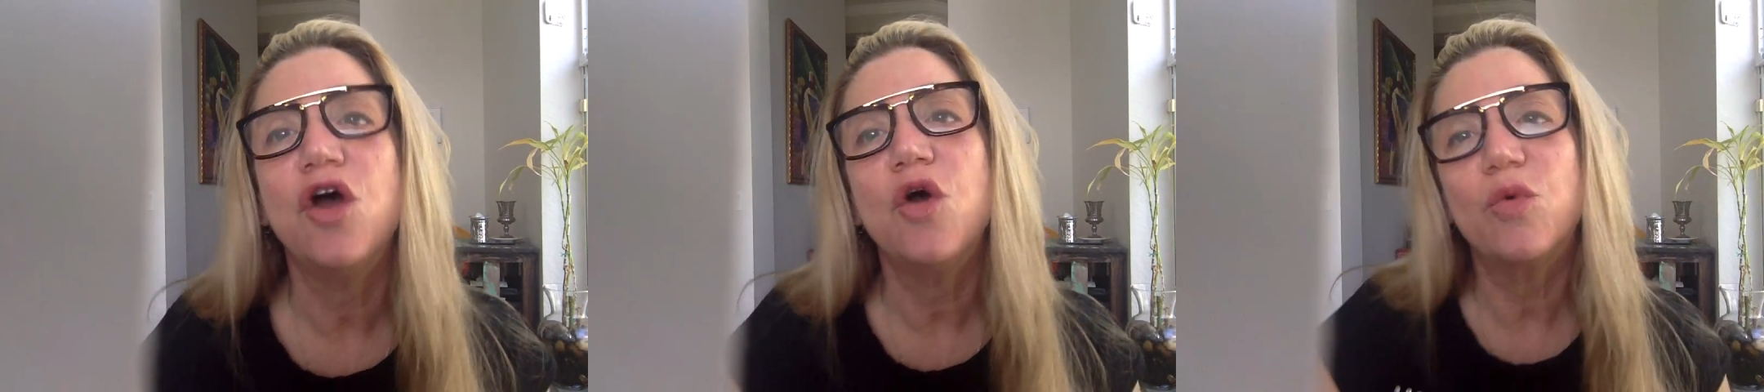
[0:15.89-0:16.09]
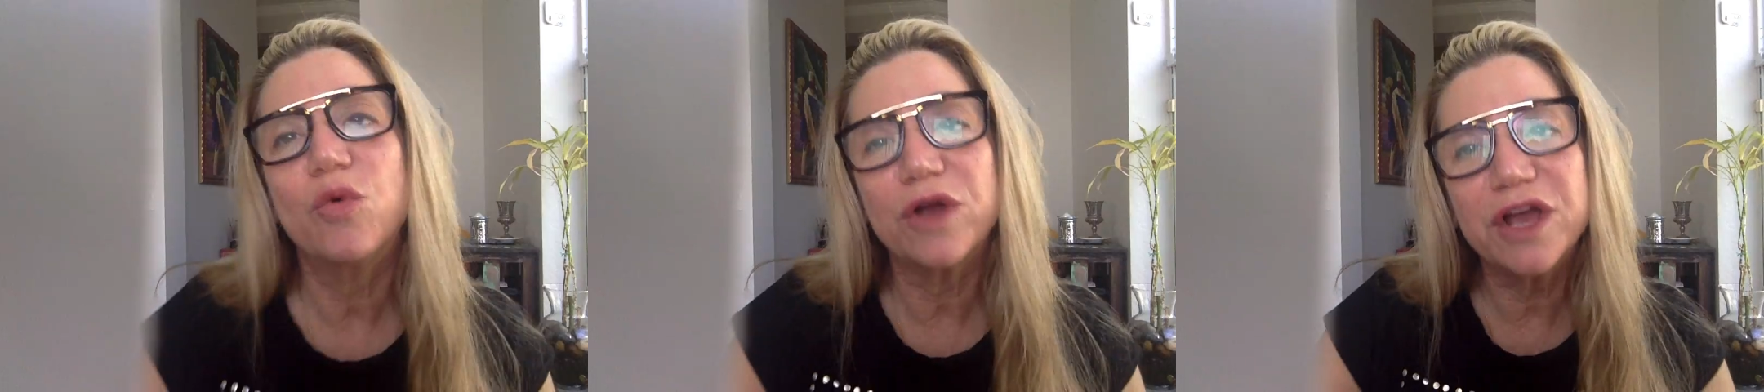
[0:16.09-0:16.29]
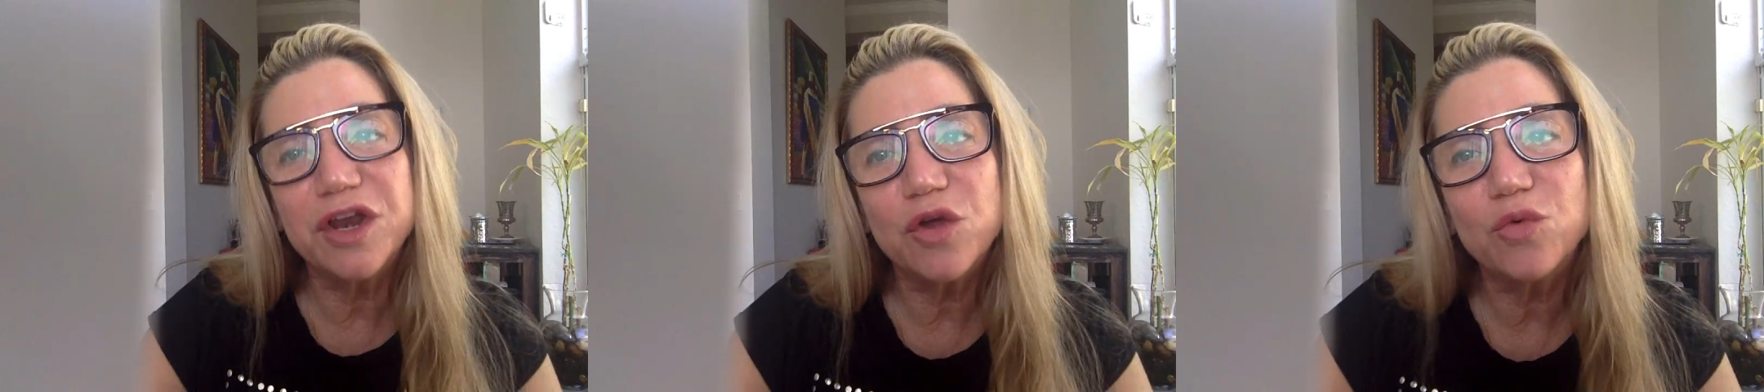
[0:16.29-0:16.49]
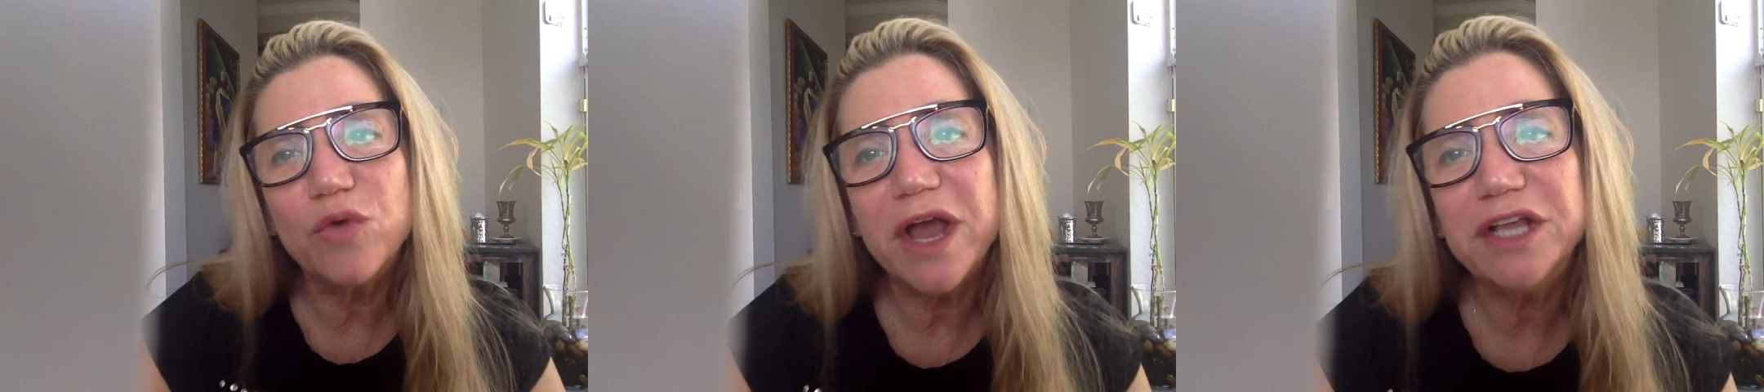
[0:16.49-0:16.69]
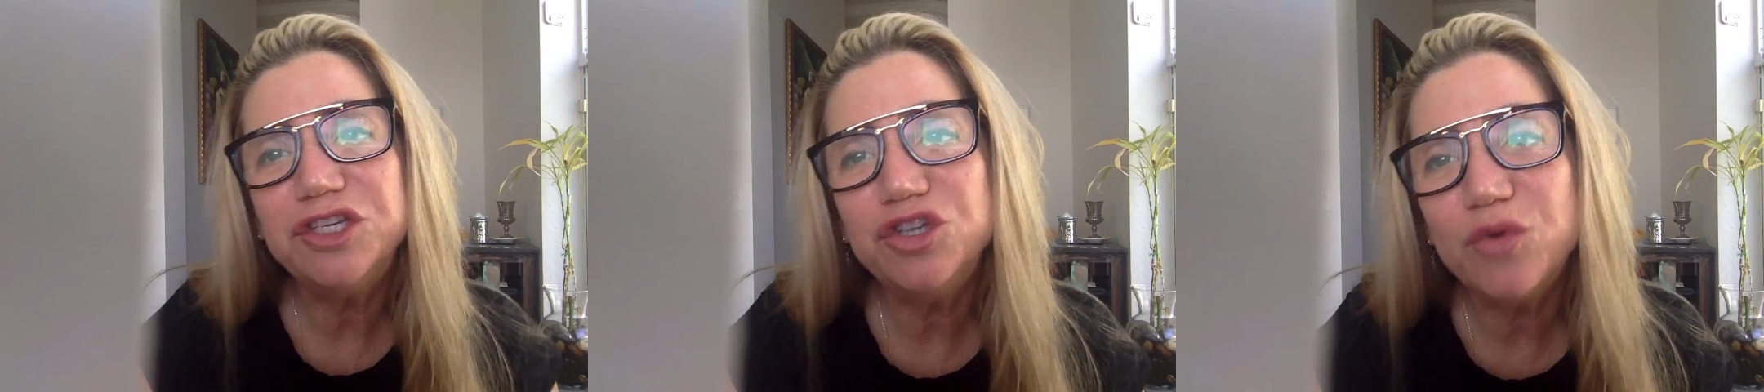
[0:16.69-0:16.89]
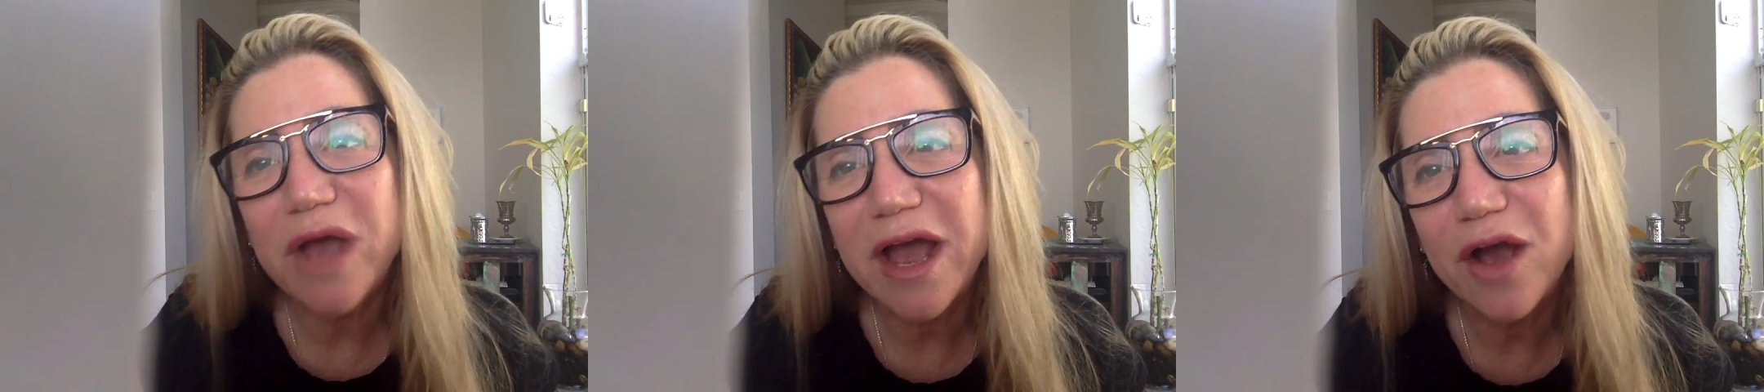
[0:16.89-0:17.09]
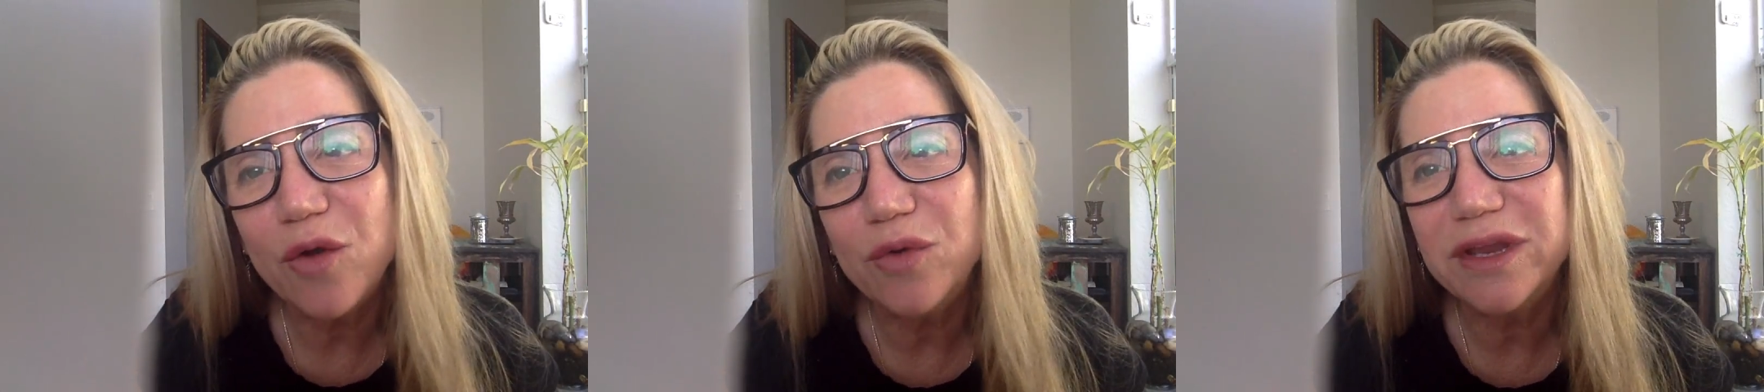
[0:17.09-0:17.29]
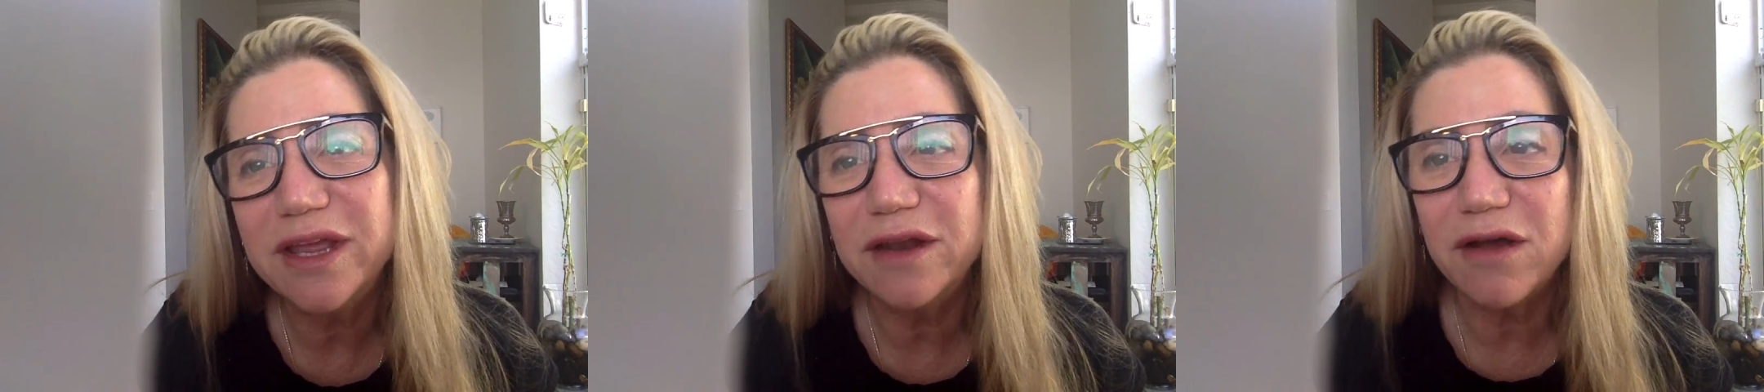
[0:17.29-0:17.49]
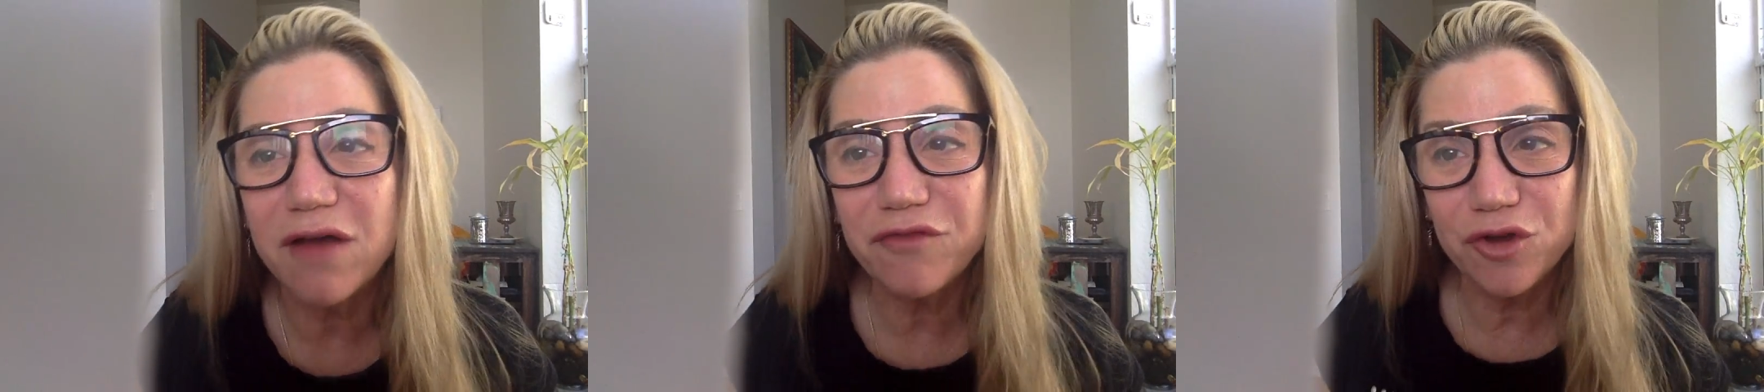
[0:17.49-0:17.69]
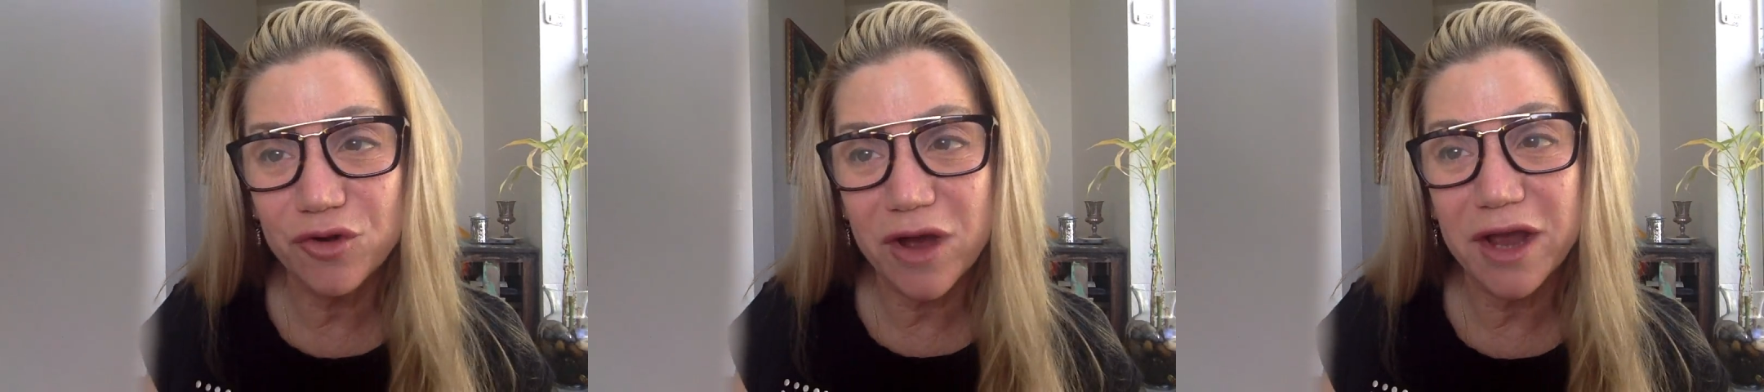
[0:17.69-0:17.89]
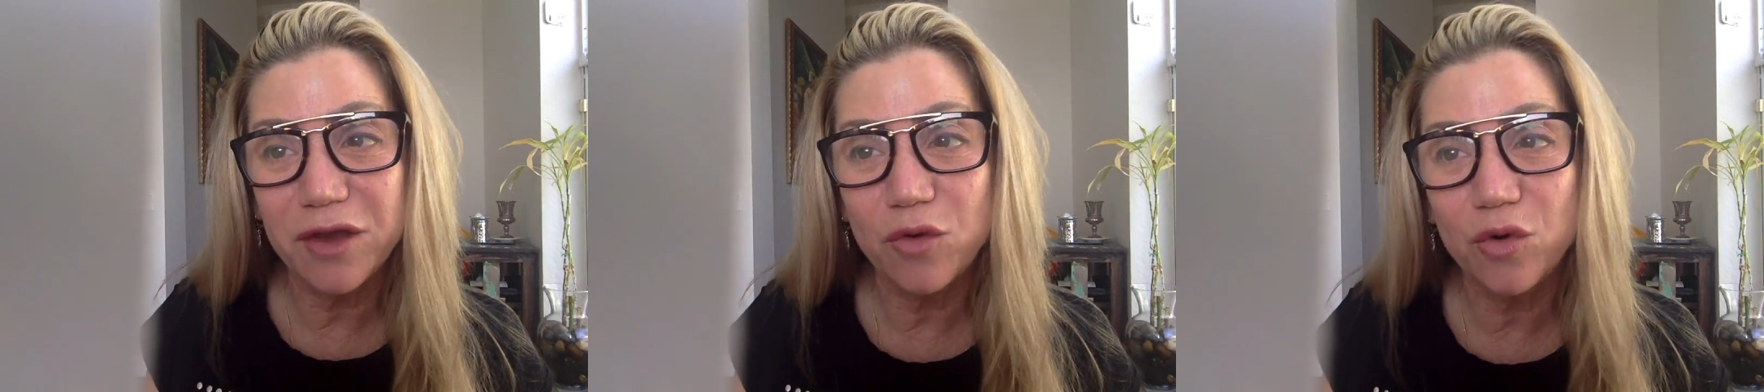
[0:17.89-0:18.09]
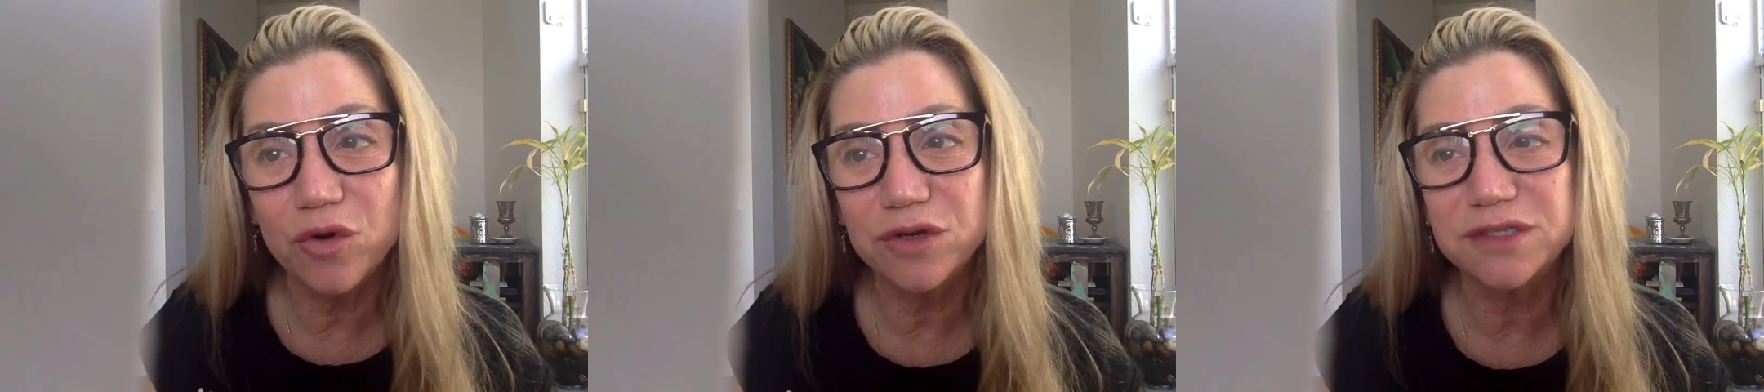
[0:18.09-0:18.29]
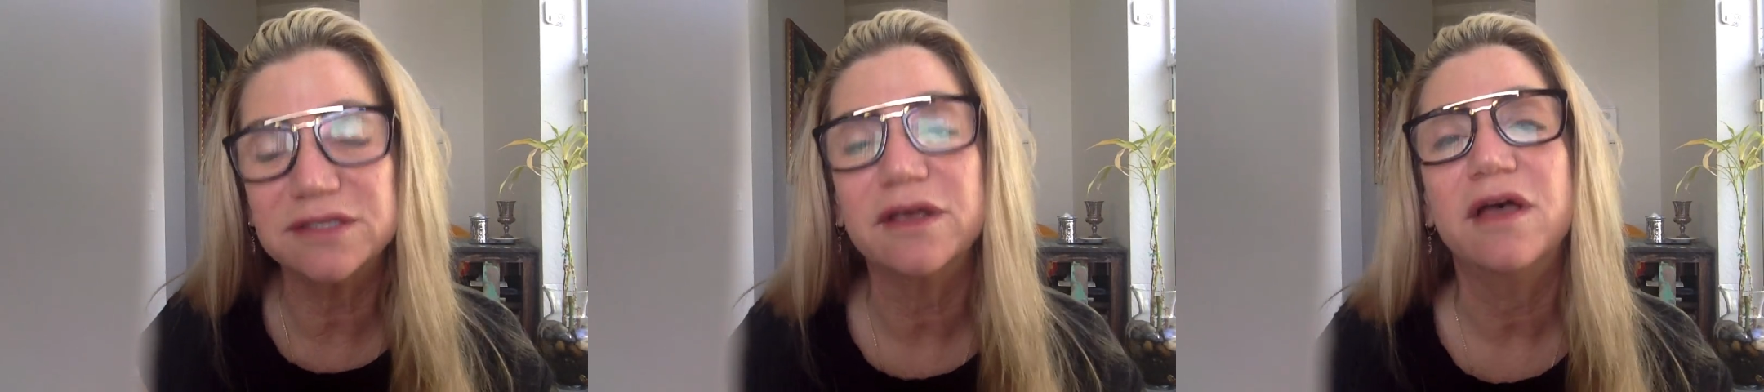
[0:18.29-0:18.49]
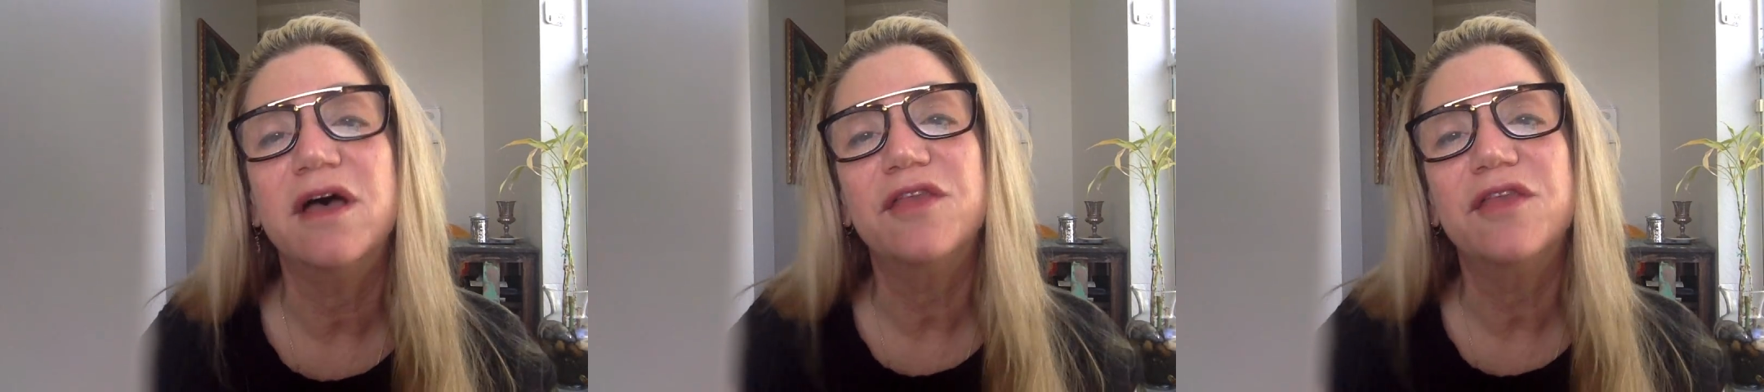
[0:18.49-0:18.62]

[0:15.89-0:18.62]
We're gonna ride you out, get off your high horse.